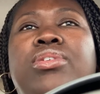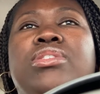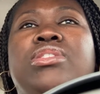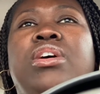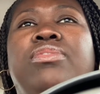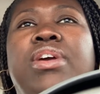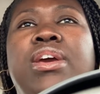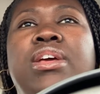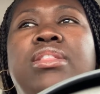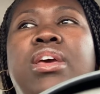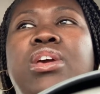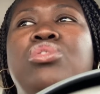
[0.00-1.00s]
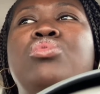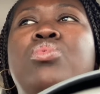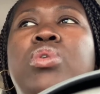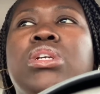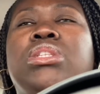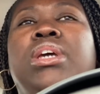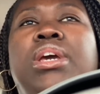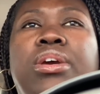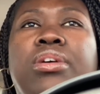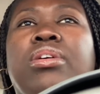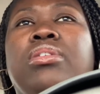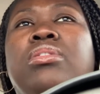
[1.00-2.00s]
yourself anything you want to
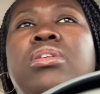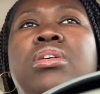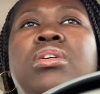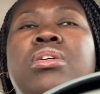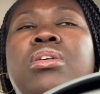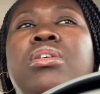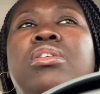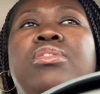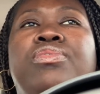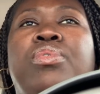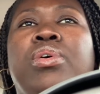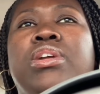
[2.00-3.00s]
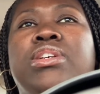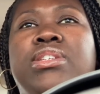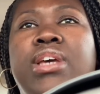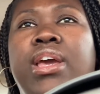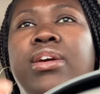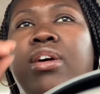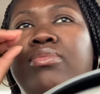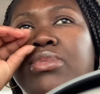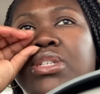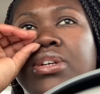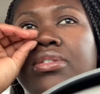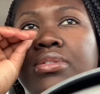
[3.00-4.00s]
hear for the sake of
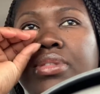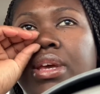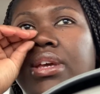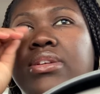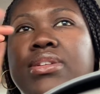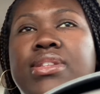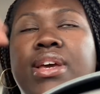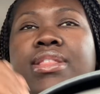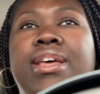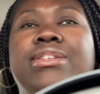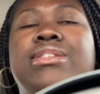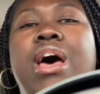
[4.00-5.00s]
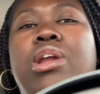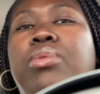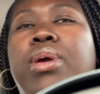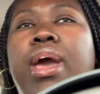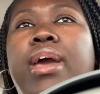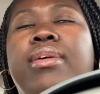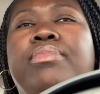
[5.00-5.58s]
material things, and that's not okay.